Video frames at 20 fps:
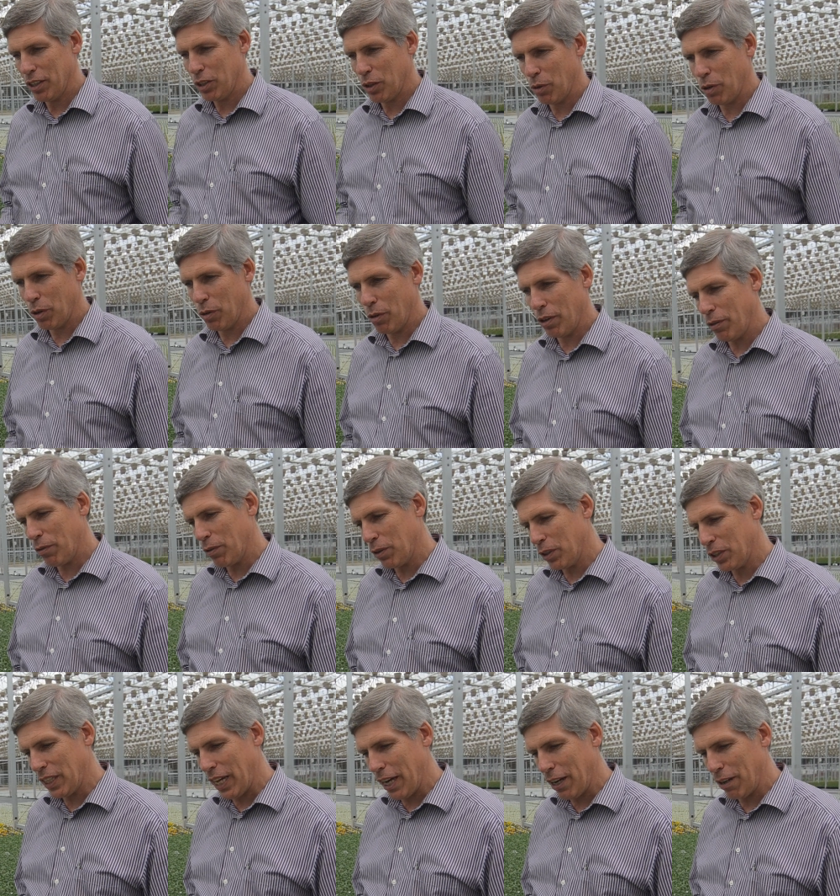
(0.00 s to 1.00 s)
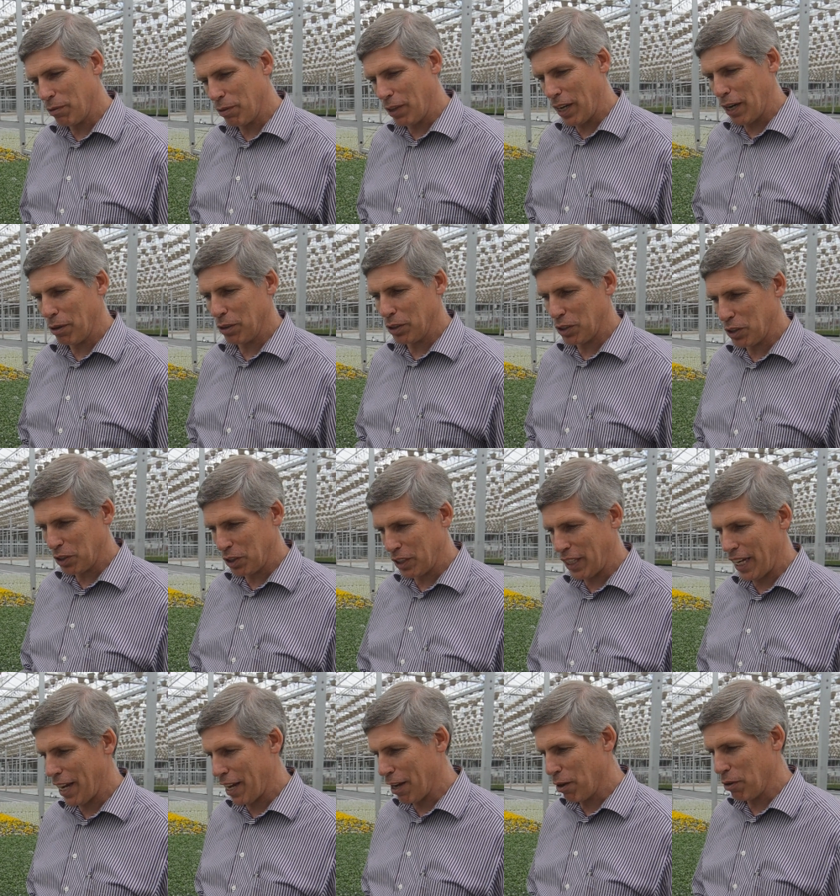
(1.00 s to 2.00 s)
So in order for flowers to
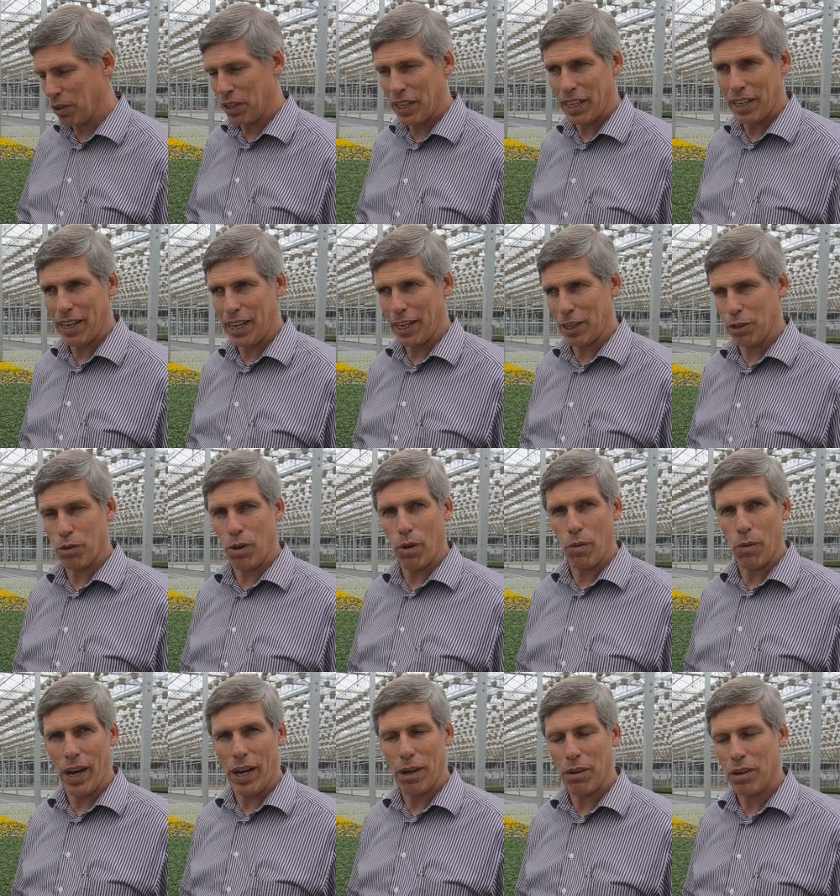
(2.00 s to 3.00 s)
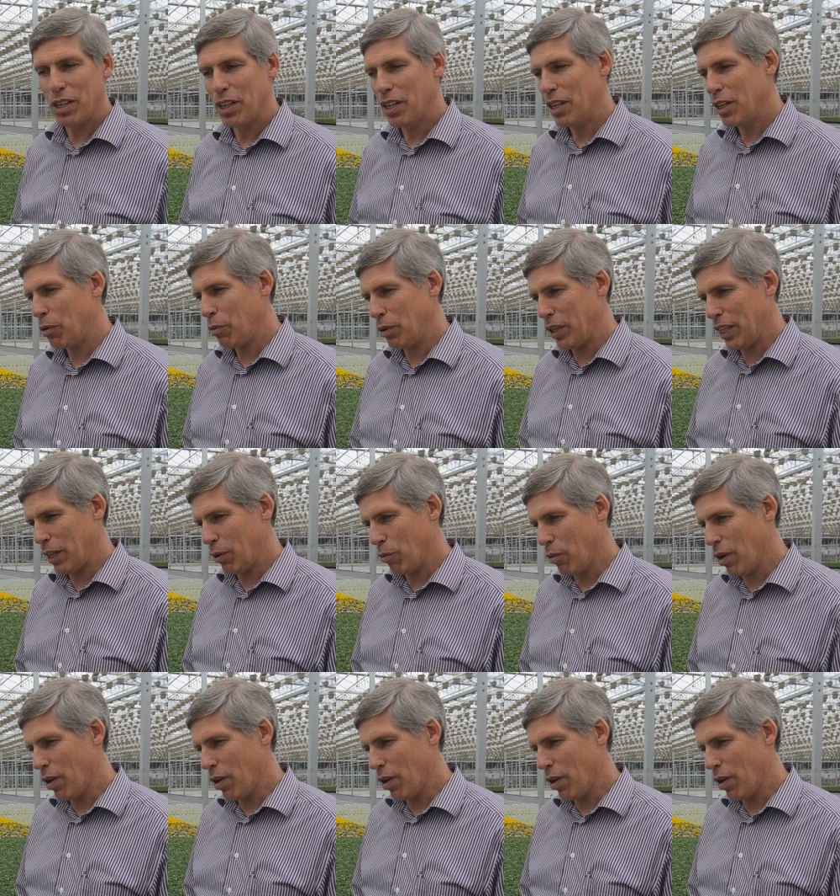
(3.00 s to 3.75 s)
stay healthy and grow well, we need to